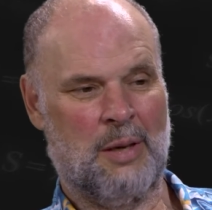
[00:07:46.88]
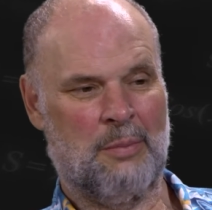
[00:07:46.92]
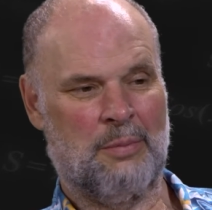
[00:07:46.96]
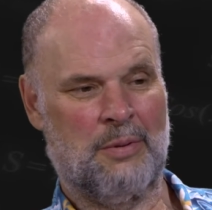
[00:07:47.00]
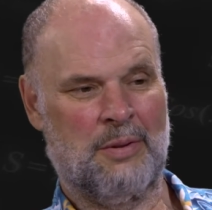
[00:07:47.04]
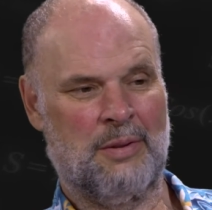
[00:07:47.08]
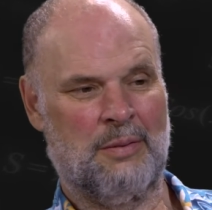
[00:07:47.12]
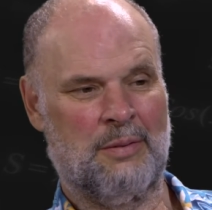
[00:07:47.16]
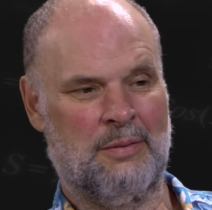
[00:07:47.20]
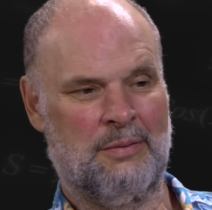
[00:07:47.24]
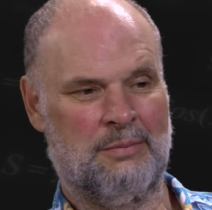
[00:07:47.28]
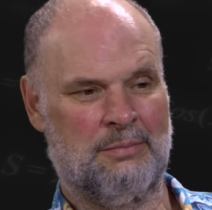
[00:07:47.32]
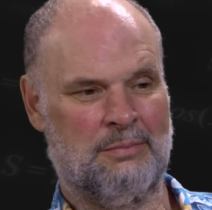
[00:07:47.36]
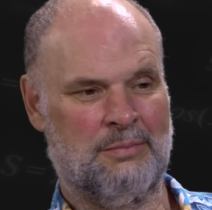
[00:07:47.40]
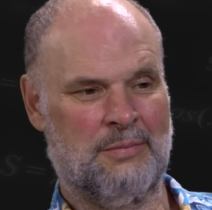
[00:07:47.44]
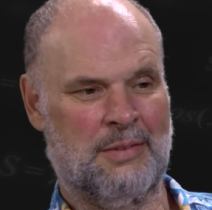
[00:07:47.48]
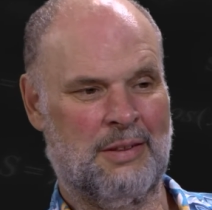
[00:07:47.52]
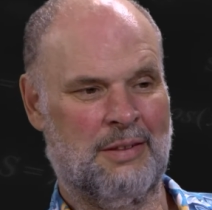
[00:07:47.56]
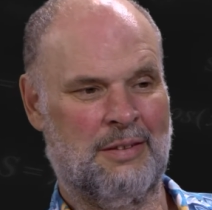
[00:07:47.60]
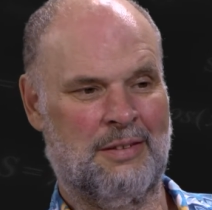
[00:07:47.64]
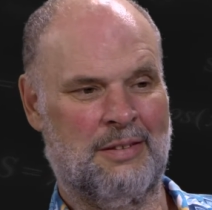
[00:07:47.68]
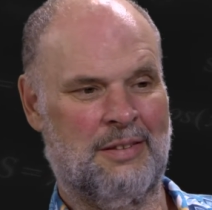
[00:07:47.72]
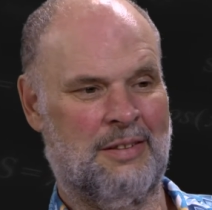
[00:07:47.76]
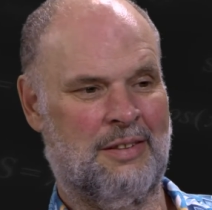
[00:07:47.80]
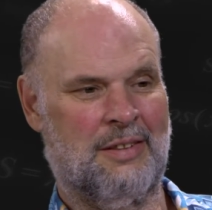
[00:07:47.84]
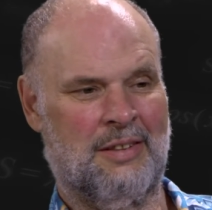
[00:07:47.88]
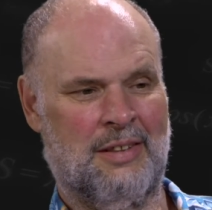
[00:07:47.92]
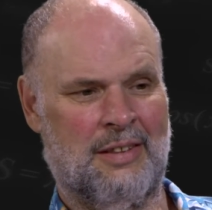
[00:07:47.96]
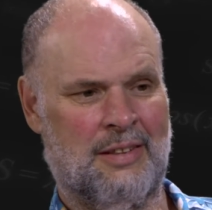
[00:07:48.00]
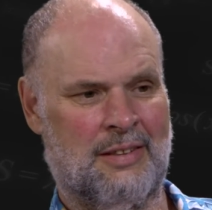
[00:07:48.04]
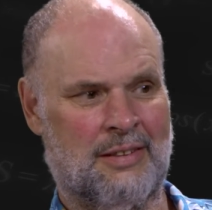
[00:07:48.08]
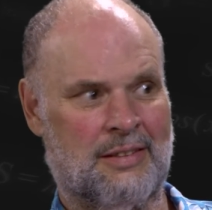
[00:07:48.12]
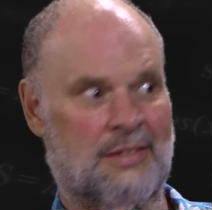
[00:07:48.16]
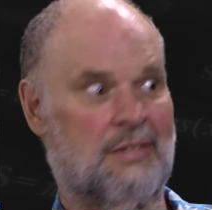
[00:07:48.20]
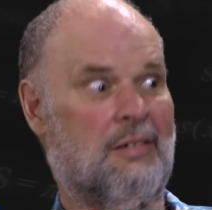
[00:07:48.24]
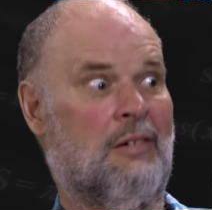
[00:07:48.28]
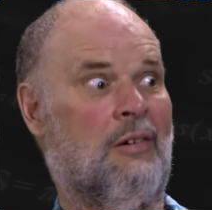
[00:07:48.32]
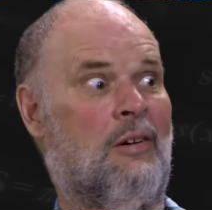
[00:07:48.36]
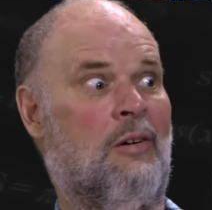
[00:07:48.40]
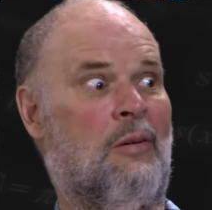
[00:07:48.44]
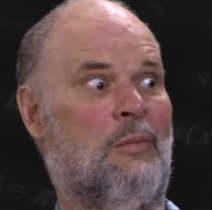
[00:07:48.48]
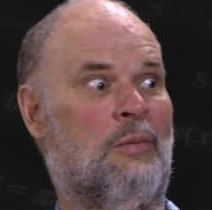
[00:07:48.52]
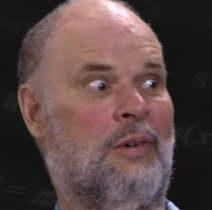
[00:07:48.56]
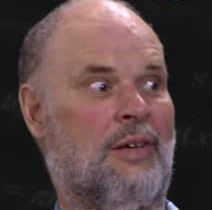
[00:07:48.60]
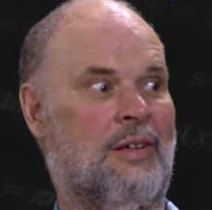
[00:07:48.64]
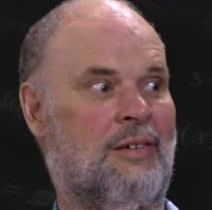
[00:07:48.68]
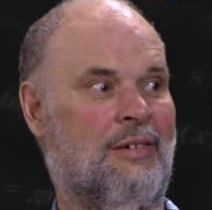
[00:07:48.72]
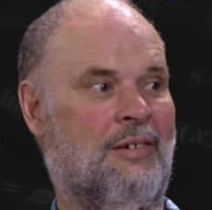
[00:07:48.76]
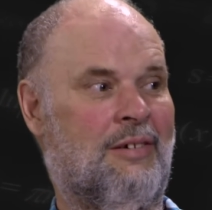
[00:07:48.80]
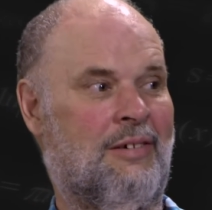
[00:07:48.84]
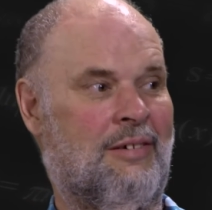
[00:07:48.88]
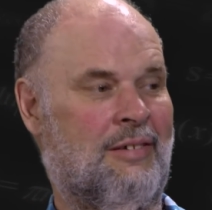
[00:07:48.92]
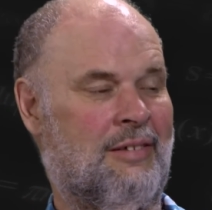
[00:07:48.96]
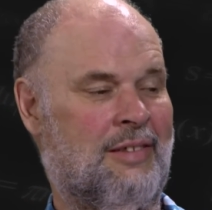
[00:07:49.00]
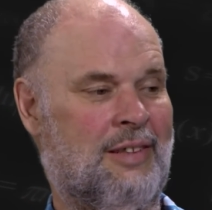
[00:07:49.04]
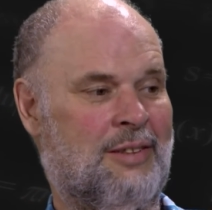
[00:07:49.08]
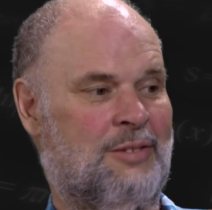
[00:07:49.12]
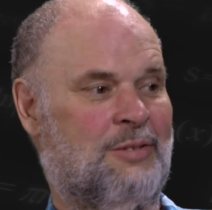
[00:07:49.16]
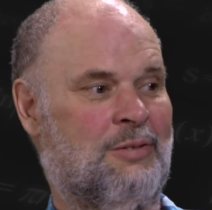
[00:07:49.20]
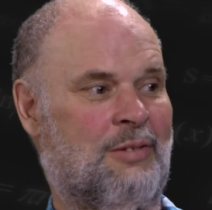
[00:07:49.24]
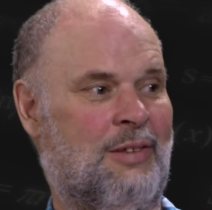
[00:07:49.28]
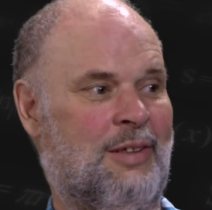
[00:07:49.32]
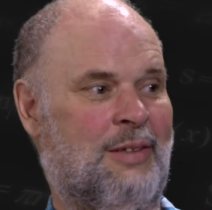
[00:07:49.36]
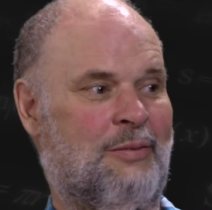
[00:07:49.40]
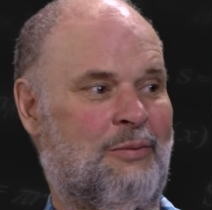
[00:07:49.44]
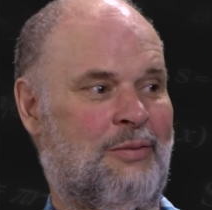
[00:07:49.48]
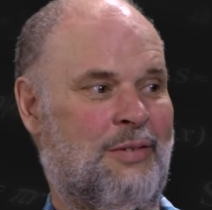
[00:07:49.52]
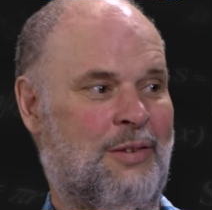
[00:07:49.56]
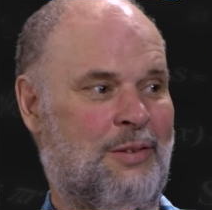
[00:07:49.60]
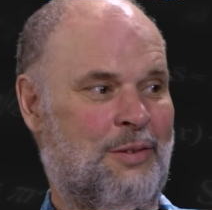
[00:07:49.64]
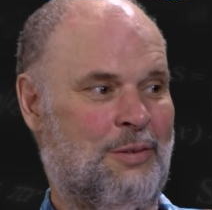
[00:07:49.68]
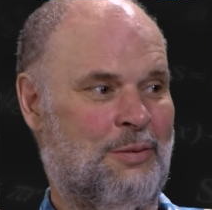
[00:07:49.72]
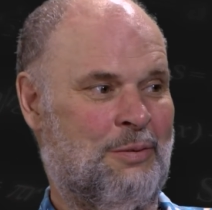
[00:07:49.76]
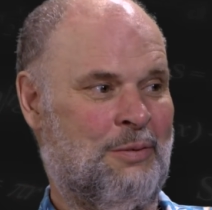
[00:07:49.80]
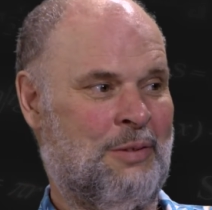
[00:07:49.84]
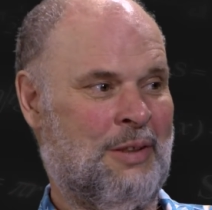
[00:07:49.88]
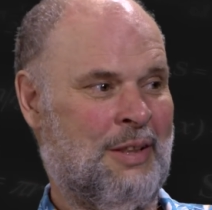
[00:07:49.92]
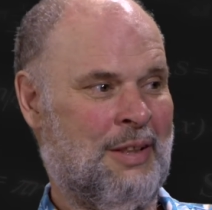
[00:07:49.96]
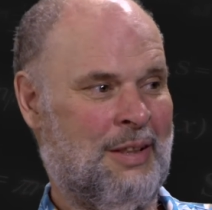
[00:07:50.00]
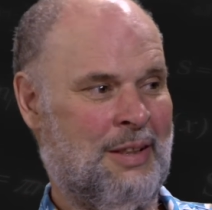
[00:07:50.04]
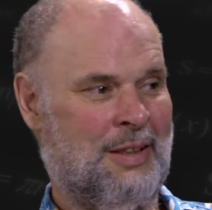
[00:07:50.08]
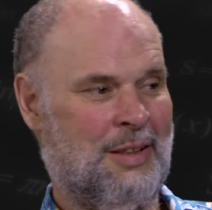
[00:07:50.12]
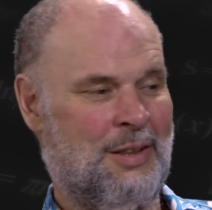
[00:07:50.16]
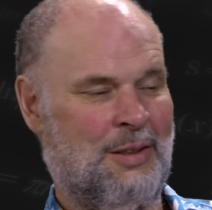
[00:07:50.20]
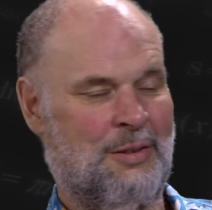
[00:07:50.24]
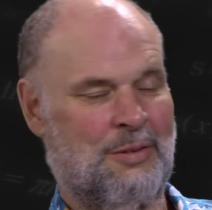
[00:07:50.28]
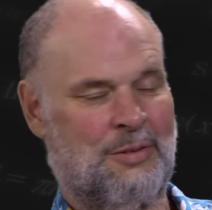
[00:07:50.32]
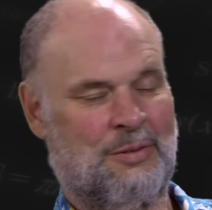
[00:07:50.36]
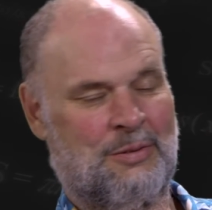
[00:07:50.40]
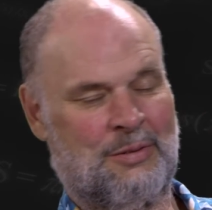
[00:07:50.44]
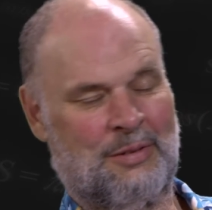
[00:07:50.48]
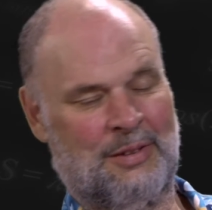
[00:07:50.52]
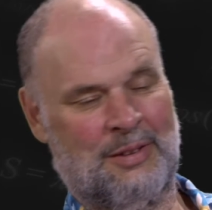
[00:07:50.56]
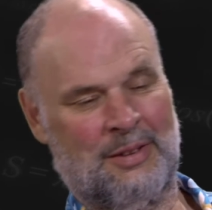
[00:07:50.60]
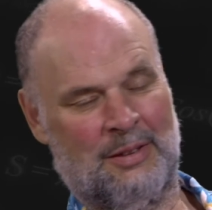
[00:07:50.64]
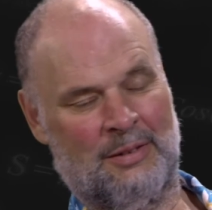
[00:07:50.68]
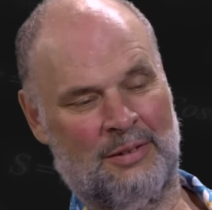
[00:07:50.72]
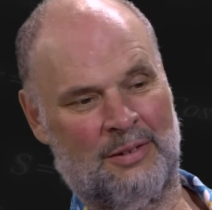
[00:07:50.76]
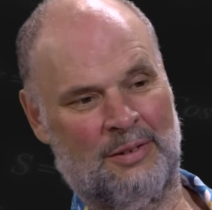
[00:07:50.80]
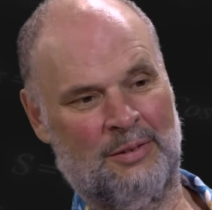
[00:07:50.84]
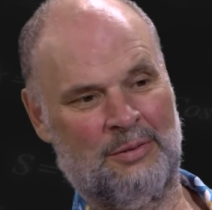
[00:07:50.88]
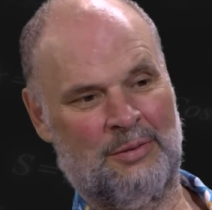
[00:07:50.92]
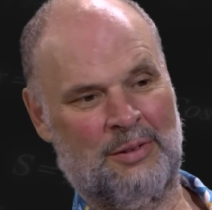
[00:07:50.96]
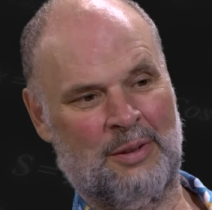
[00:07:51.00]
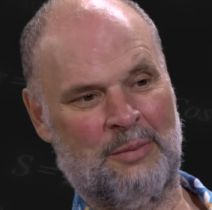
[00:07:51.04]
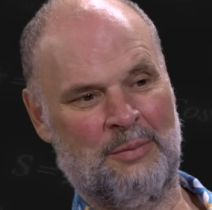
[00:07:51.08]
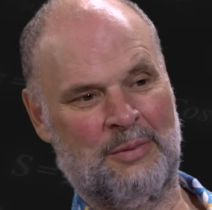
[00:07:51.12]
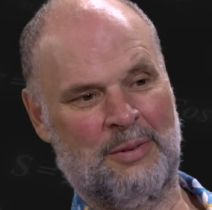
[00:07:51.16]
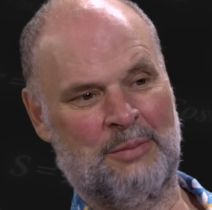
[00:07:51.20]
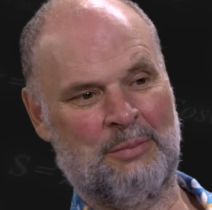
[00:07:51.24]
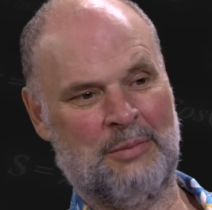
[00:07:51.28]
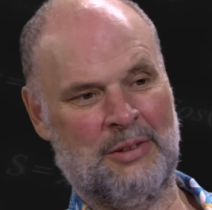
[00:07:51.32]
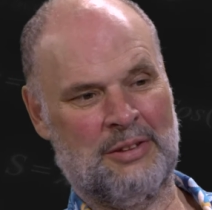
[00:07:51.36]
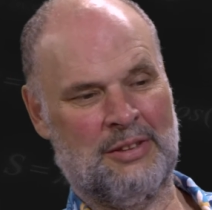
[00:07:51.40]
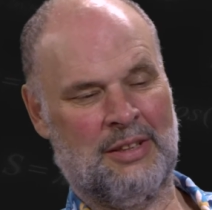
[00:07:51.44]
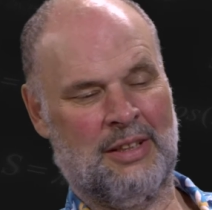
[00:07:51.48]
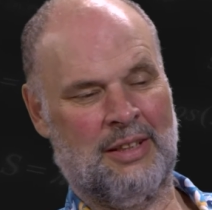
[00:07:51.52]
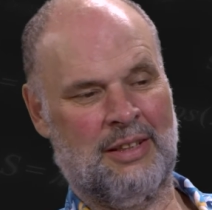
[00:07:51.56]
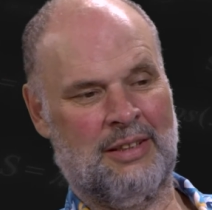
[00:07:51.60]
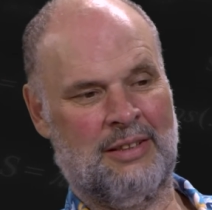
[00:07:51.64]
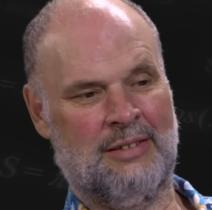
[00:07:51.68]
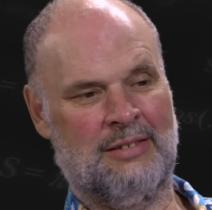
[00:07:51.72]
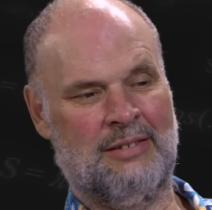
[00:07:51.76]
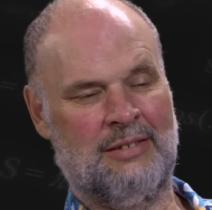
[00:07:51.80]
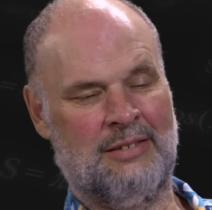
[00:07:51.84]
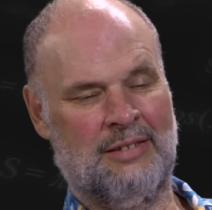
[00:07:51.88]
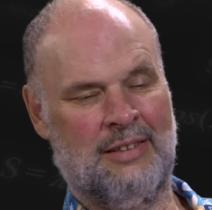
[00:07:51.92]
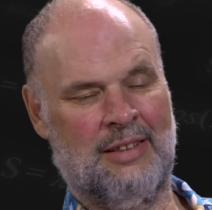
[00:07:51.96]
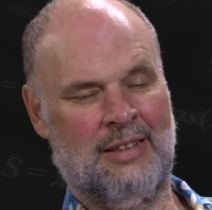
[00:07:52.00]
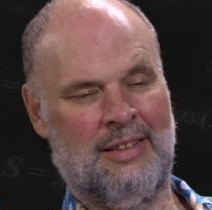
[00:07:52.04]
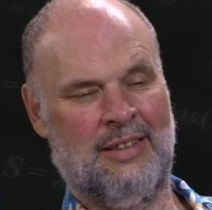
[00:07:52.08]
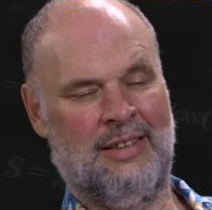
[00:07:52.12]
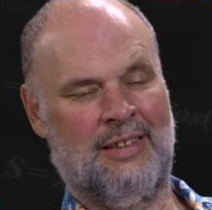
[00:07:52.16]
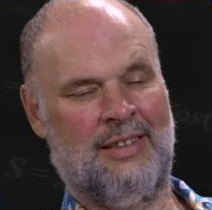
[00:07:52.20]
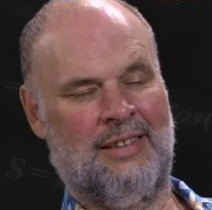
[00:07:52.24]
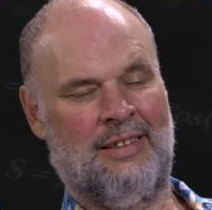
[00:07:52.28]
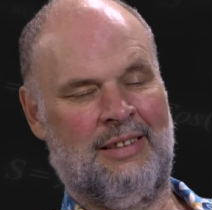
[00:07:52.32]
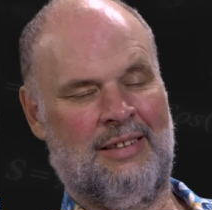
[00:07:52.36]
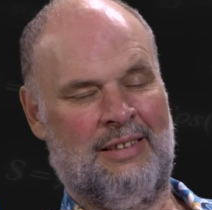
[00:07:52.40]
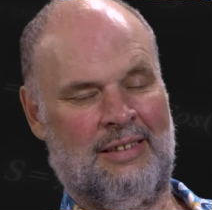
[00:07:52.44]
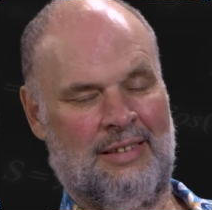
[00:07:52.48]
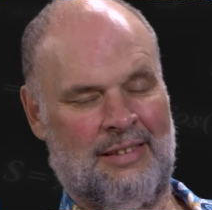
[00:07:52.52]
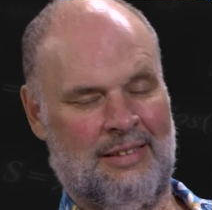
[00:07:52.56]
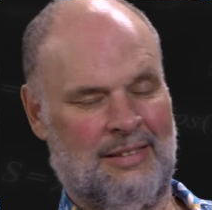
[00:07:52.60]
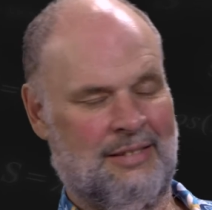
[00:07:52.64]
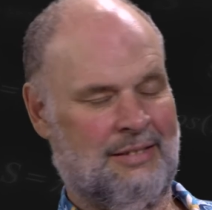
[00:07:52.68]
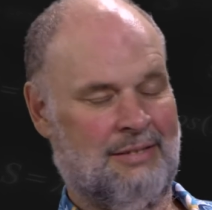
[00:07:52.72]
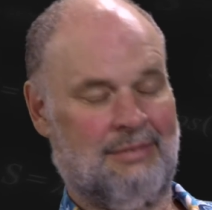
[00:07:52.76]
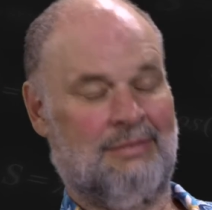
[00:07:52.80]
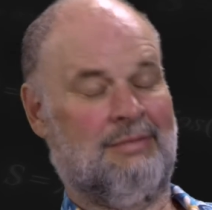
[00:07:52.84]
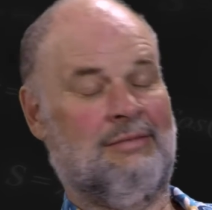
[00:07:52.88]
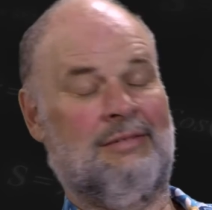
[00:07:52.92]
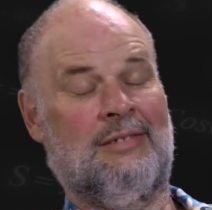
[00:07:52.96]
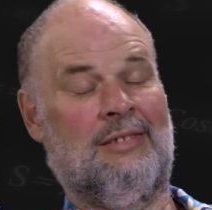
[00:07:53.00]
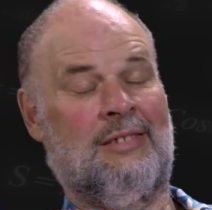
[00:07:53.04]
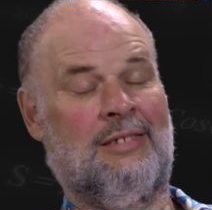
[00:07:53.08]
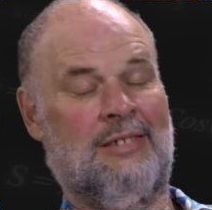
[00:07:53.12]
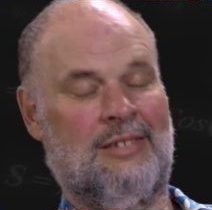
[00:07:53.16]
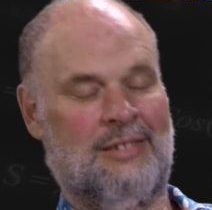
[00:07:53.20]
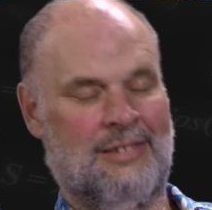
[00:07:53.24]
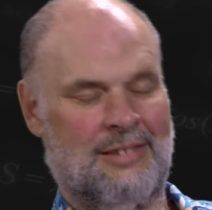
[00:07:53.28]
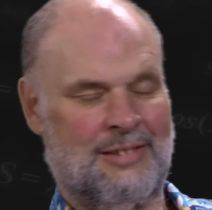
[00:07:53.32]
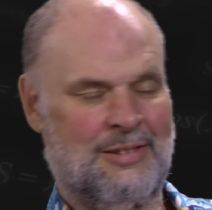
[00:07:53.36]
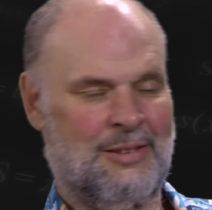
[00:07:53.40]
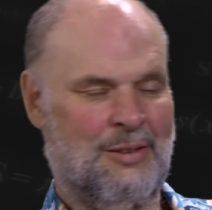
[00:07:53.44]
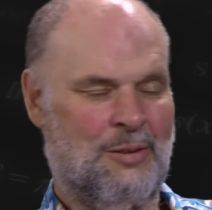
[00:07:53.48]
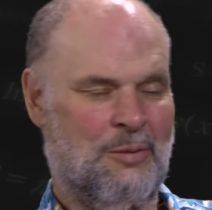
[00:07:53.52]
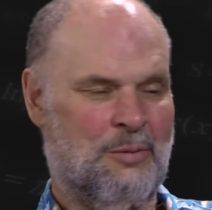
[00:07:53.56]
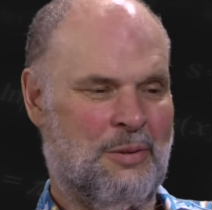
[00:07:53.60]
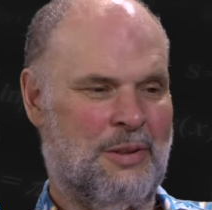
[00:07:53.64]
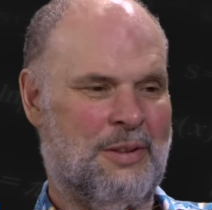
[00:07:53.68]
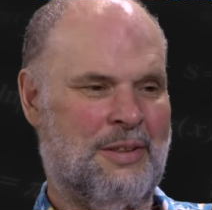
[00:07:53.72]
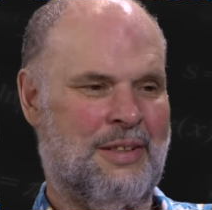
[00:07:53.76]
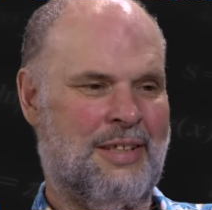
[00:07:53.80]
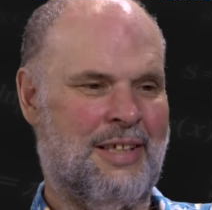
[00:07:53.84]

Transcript: up in the middle of the night thinking, oh my God, that's all I have to do. I was trying to do something much harder. And so I went